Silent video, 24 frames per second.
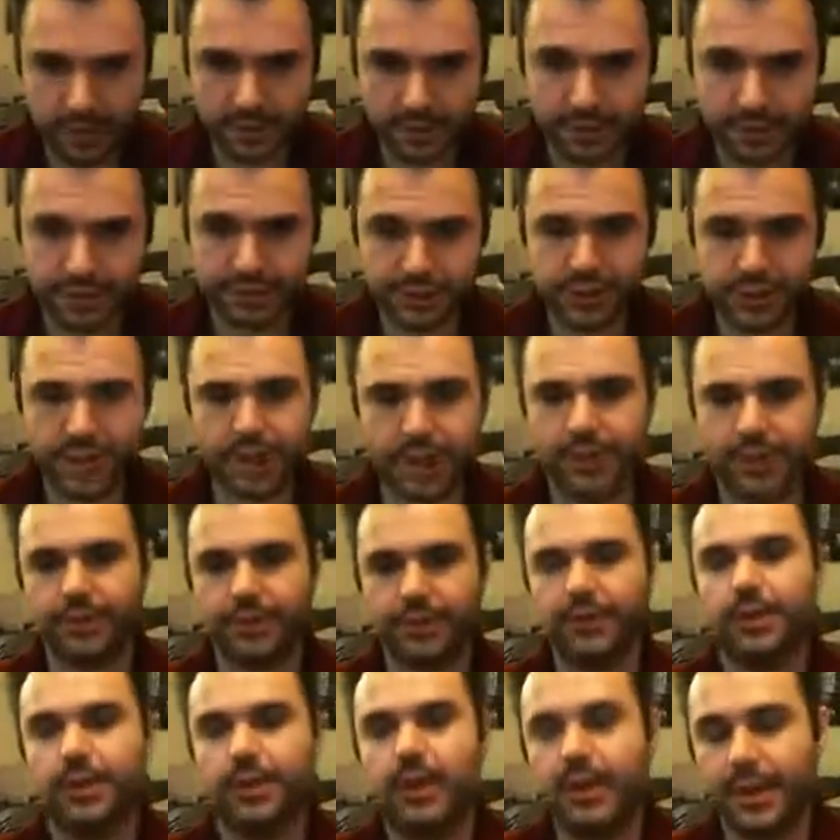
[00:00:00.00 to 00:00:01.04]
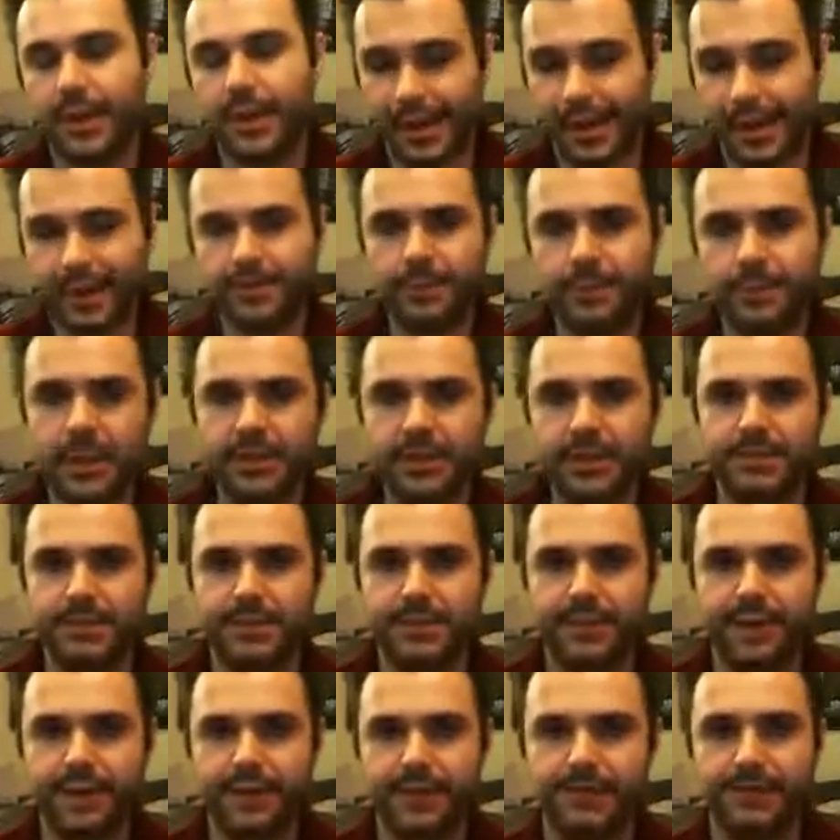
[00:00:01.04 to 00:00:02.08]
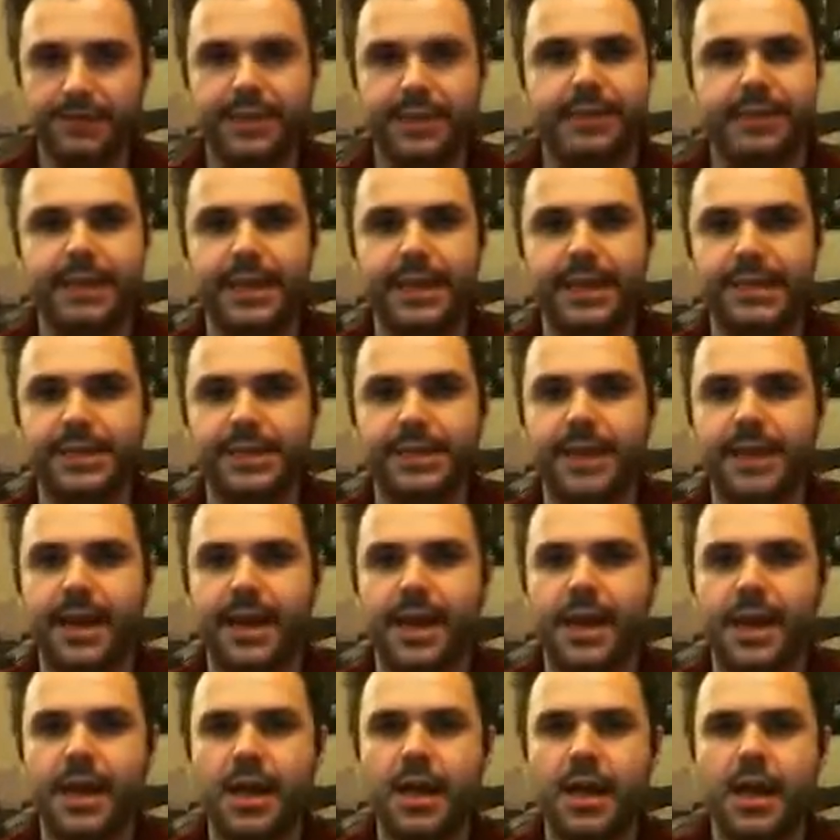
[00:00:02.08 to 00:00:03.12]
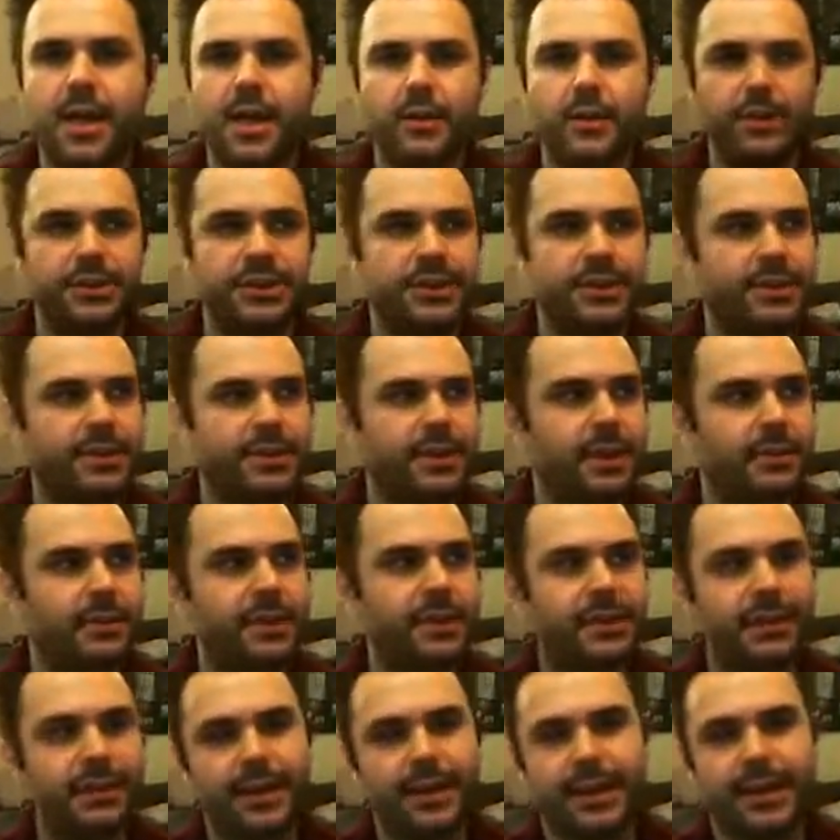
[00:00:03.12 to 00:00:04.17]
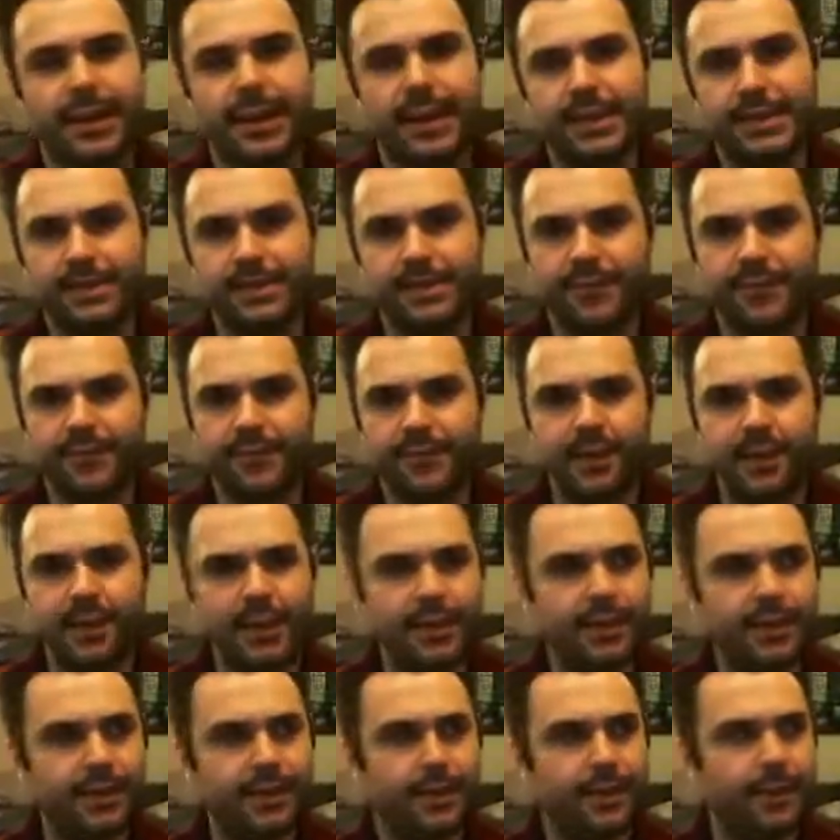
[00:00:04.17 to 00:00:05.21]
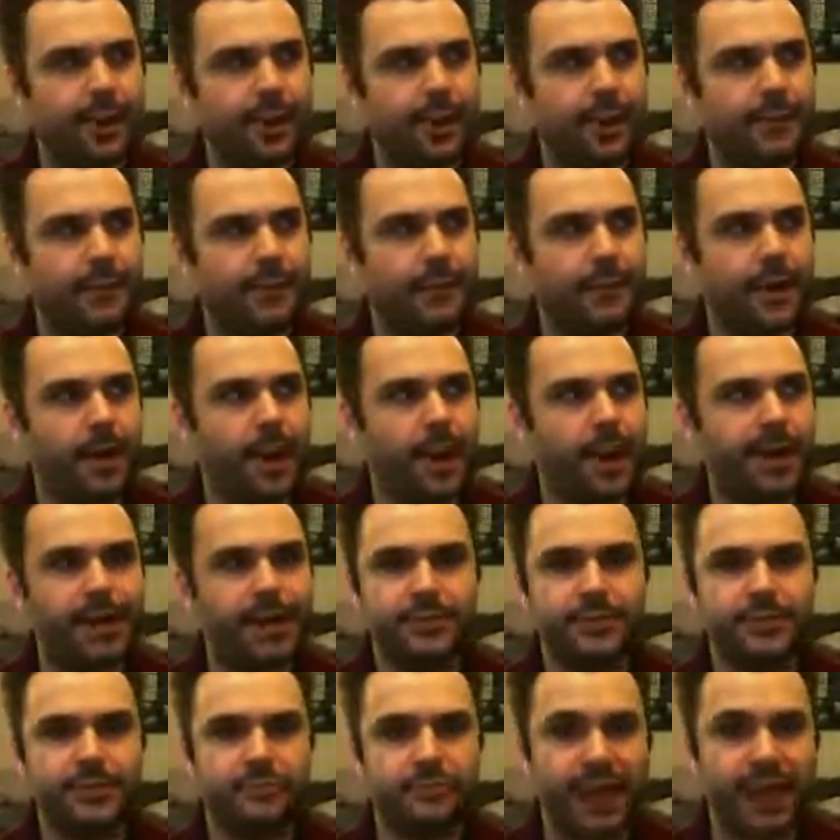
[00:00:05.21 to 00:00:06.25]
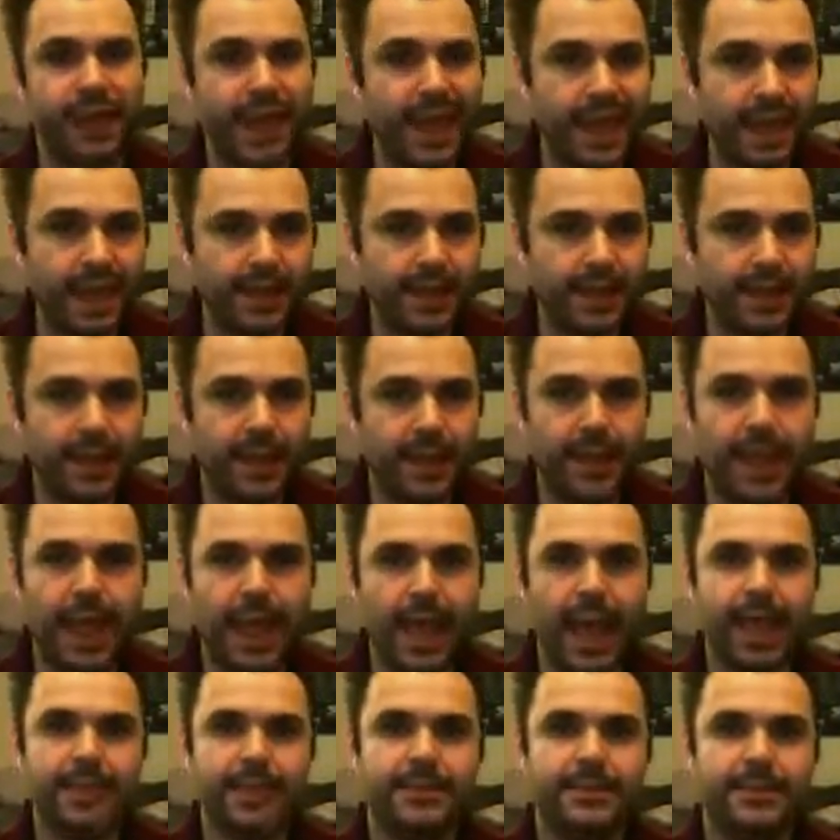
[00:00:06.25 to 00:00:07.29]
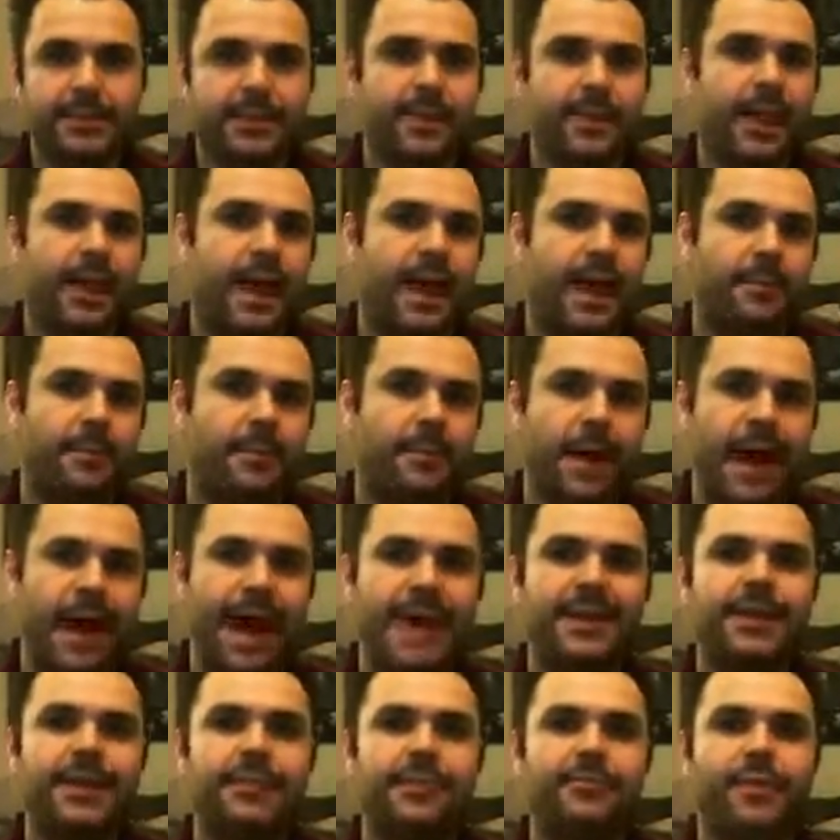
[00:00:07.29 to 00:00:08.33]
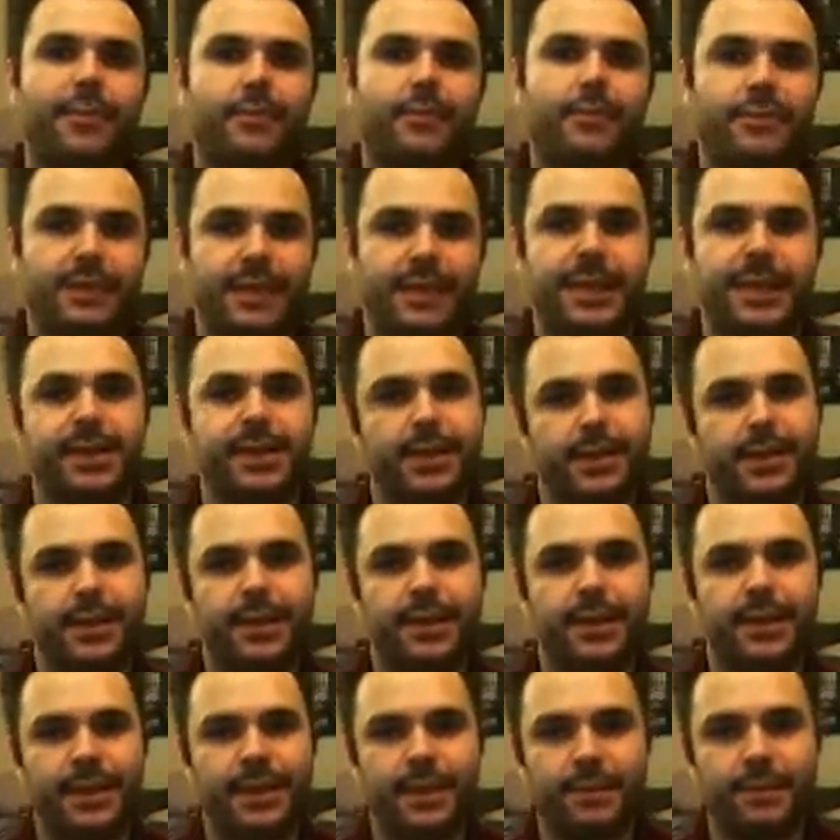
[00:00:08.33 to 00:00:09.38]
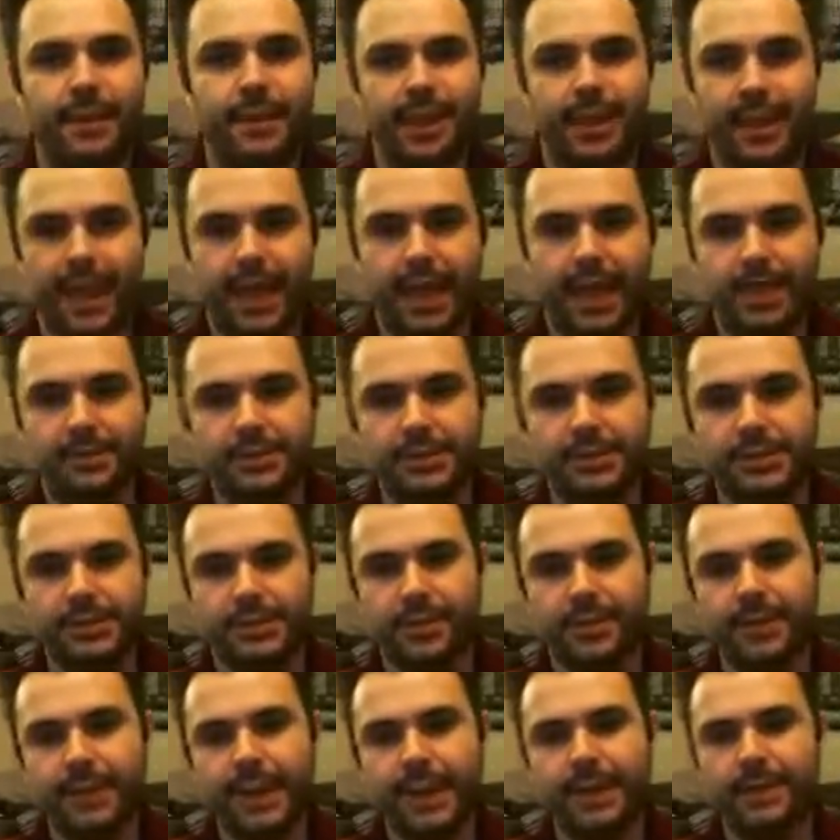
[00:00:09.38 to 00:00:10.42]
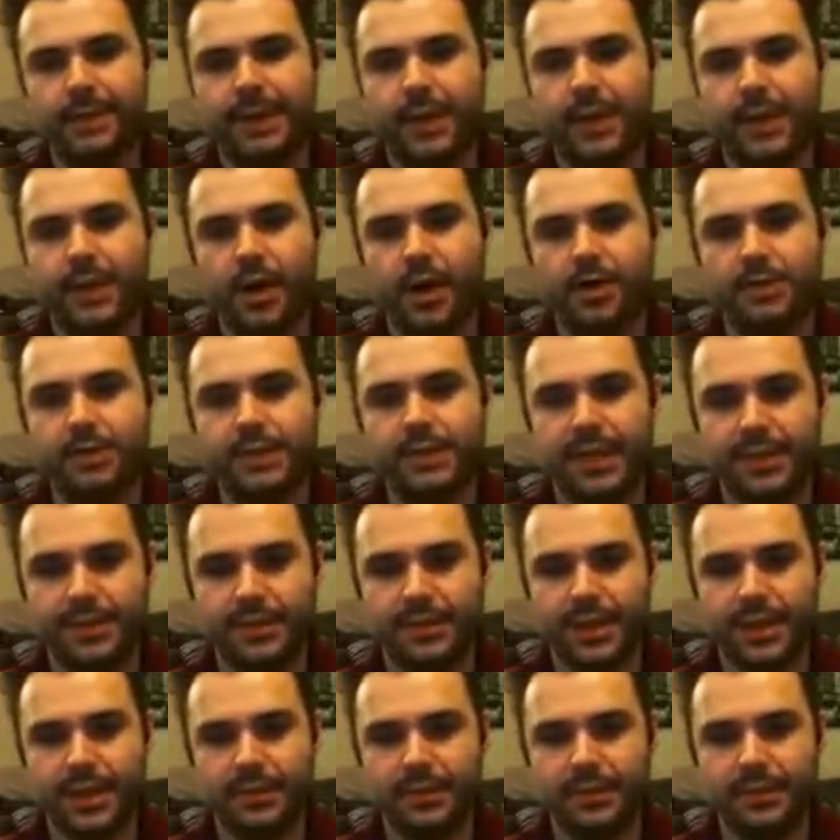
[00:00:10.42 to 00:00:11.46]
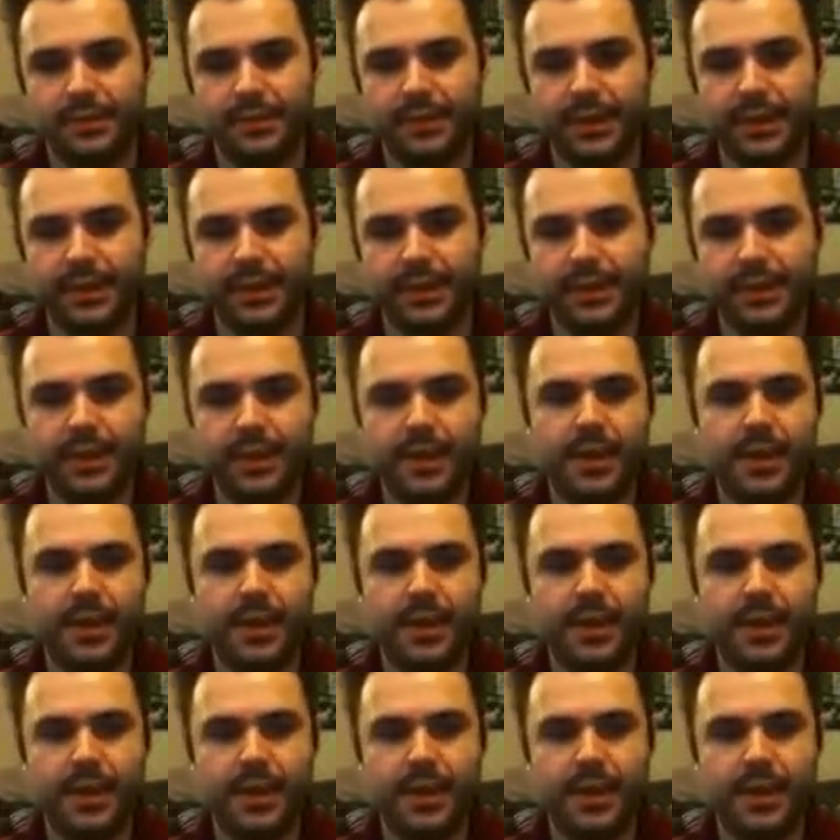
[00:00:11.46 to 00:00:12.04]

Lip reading: So it is possible to get a fleet Deathstar, which is something that is very, I guess, rare and underrepresented in the metagame. So being able to get a whole Deathstar with fleet,